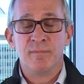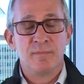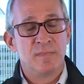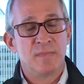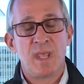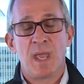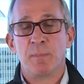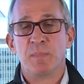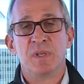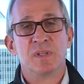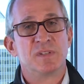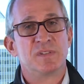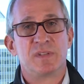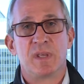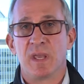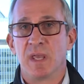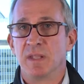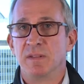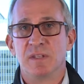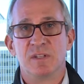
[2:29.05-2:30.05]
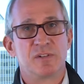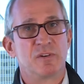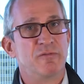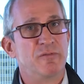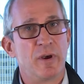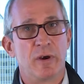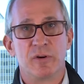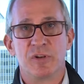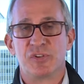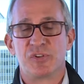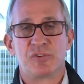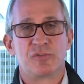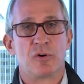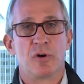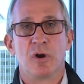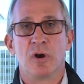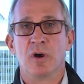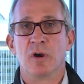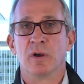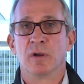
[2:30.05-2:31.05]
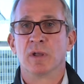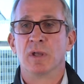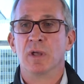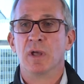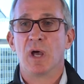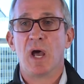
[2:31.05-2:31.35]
That being said, these are very strong,